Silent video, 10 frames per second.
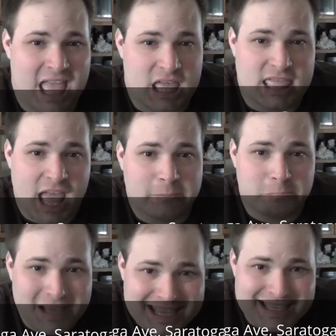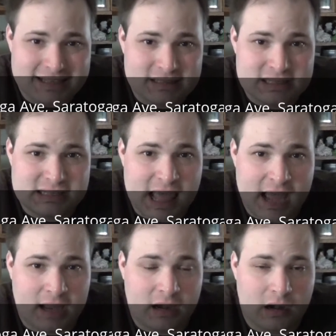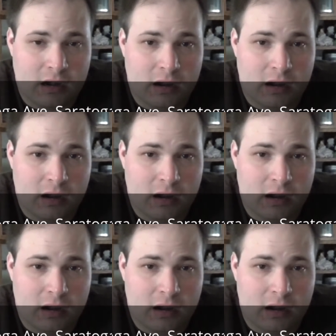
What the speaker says: And that means that